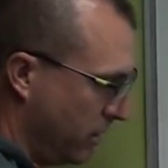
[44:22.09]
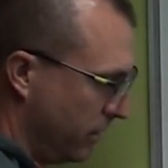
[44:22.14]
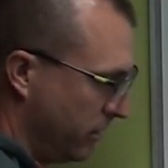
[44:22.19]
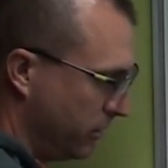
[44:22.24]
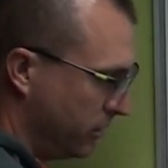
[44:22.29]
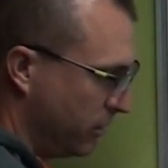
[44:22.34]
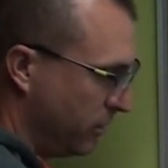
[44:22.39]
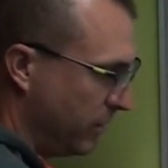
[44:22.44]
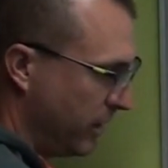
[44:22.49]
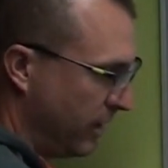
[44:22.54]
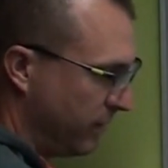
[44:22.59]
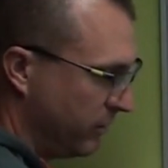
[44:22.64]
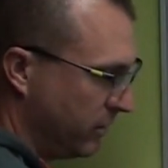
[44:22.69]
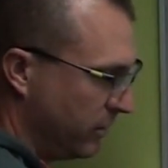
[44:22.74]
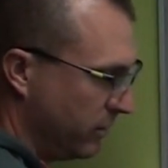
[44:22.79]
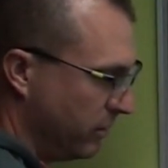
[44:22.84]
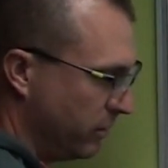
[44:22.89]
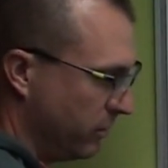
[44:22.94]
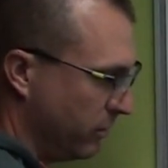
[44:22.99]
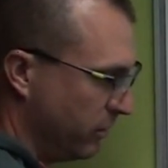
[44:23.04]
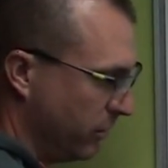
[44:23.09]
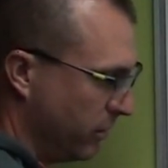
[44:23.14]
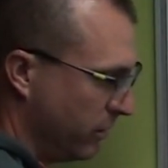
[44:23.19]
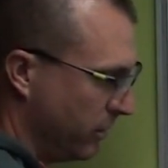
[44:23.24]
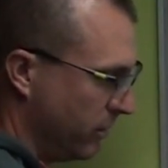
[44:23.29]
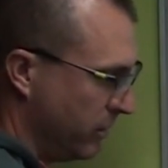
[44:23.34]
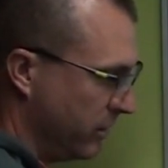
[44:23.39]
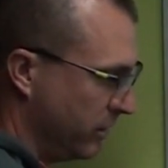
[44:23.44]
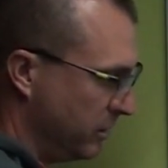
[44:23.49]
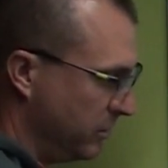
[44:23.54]
So we have to do
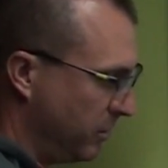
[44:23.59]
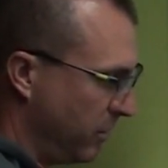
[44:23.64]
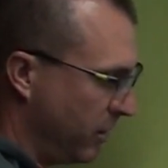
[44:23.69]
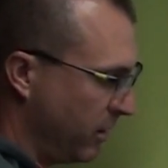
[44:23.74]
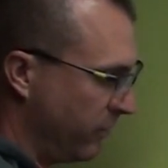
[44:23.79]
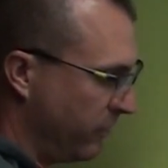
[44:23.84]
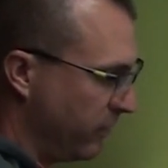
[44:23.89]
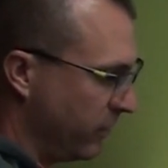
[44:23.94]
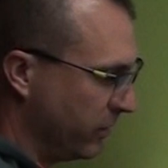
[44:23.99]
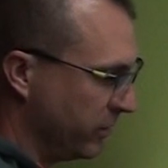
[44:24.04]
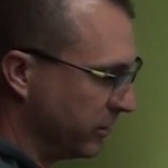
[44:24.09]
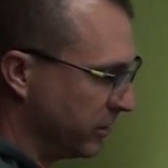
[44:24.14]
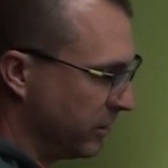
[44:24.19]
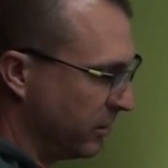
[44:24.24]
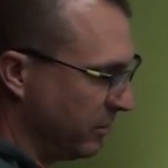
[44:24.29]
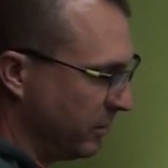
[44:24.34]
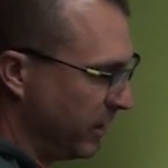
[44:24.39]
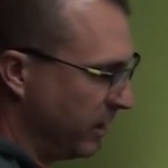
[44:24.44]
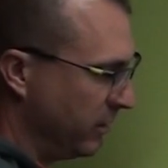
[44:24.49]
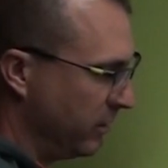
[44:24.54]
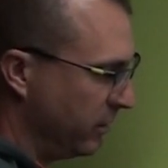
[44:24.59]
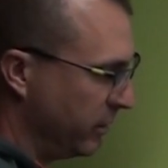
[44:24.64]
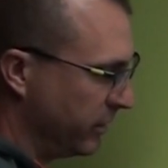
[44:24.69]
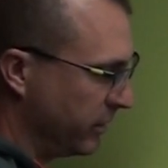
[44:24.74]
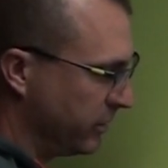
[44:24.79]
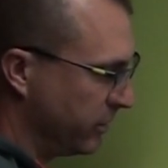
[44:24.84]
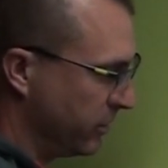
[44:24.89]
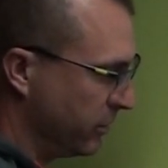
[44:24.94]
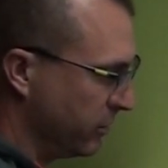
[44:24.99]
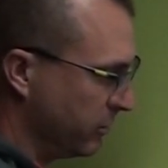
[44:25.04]
this part first, combine our like
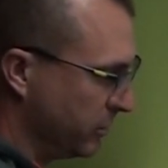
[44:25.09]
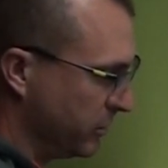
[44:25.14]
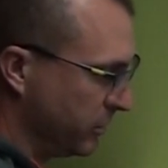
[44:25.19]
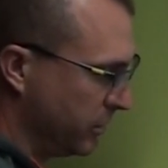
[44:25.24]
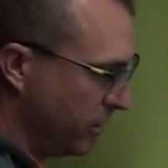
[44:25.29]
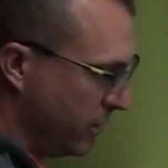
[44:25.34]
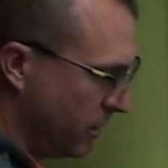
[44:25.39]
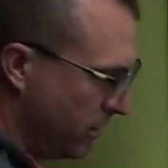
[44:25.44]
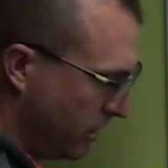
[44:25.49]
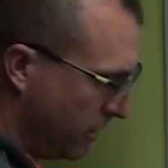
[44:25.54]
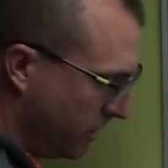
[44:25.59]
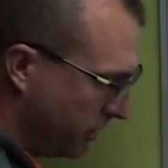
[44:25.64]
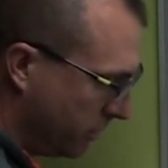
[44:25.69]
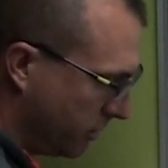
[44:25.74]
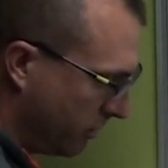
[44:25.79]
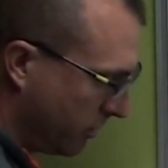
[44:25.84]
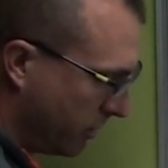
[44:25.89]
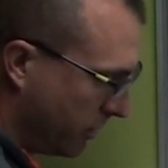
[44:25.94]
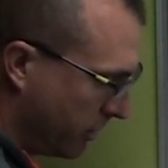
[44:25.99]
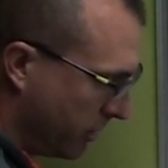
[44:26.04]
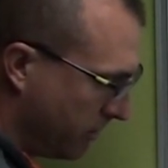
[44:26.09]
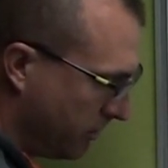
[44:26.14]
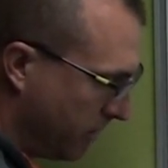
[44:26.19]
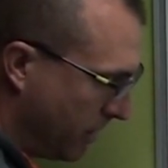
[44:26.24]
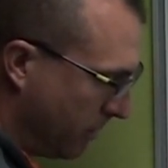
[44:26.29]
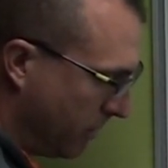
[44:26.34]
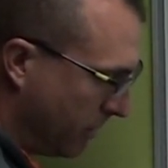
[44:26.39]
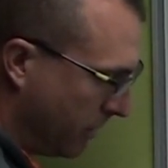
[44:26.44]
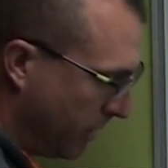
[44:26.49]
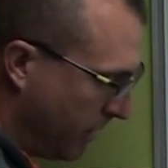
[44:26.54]
terms. So we're going to come
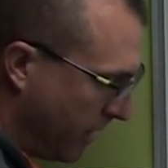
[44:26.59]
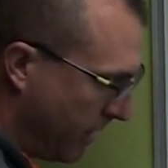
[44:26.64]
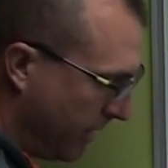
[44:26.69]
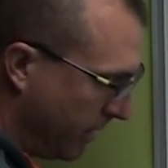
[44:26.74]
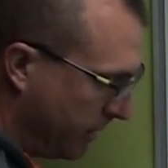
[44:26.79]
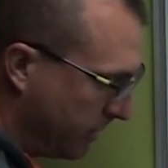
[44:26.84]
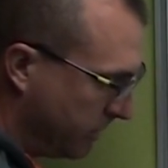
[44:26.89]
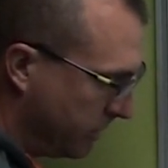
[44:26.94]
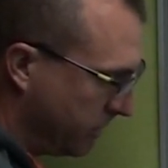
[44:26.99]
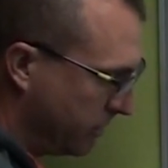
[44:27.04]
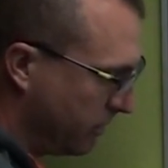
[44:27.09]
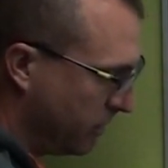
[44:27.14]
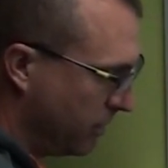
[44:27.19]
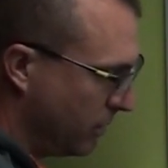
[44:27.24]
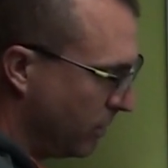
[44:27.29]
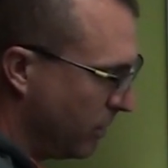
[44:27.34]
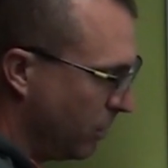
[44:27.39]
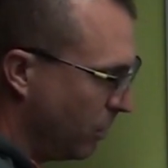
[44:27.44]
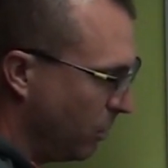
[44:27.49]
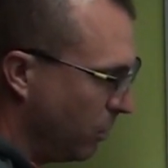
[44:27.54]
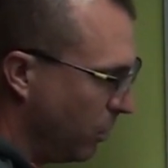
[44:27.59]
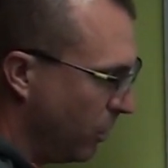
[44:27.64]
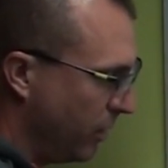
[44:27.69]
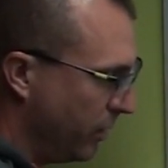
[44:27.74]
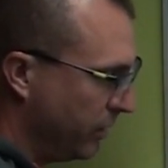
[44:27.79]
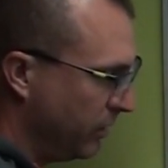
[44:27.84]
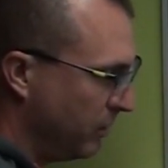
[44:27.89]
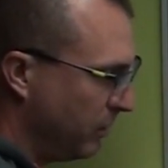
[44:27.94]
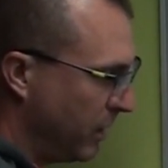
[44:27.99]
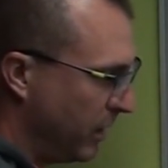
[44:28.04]
out with x.
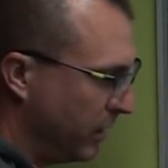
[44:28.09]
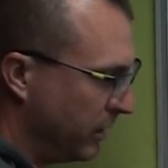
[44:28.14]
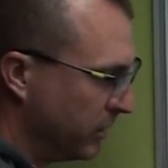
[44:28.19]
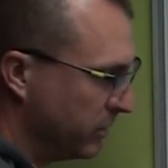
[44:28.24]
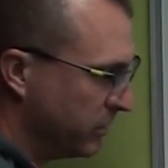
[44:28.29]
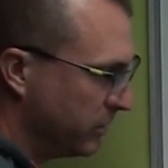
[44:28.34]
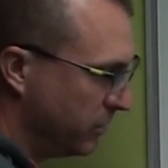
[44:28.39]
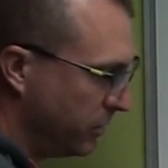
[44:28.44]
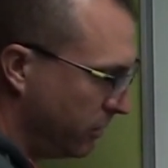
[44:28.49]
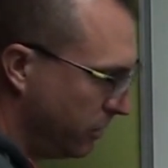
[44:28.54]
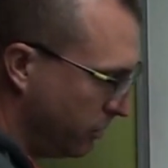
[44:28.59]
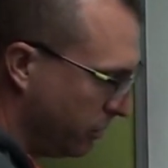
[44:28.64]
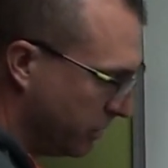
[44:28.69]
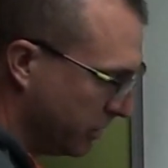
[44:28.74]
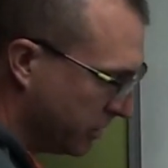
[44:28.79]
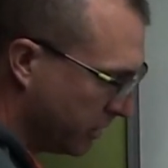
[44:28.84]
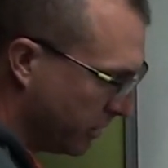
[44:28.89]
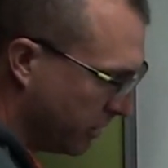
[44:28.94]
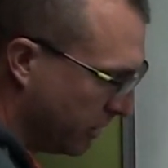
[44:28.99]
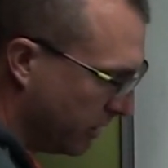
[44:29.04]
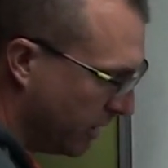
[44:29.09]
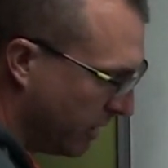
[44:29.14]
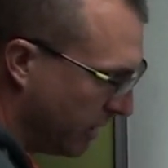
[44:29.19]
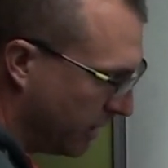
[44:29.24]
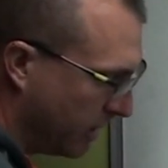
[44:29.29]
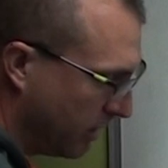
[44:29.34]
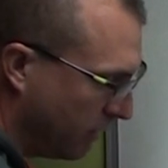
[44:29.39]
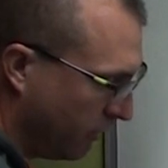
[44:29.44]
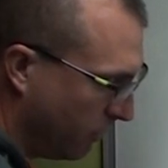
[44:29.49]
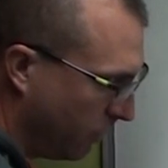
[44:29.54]
1 minus 2 is a
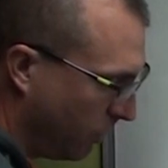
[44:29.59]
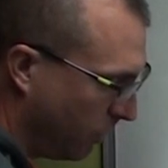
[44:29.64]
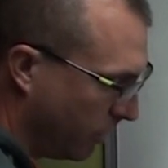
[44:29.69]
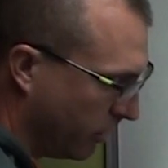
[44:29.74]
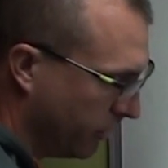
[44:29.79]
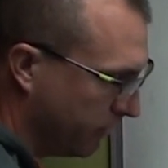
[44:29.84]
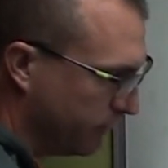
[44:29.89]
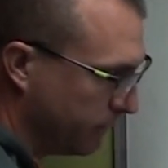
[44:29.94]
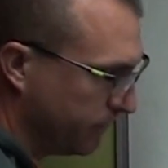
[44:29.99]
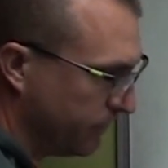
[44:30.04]
negative 1,